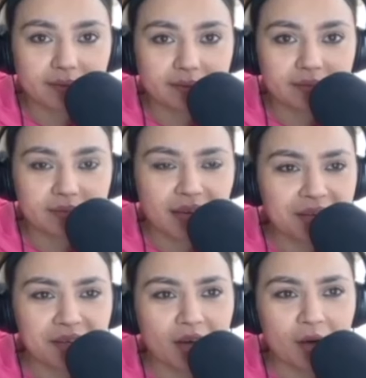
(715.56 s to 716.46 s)
I
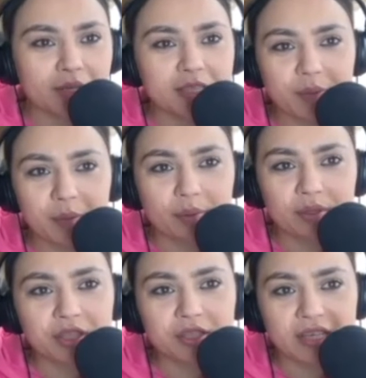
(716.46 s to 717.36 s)
don't know. I speak
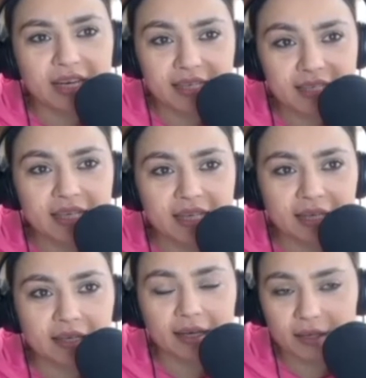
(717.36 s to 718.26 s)
bullshit today, isn't it?
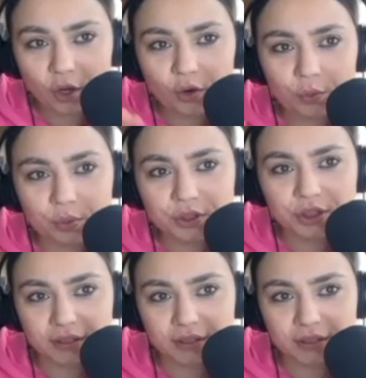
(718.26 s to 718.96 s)
Like a lot of bullshit.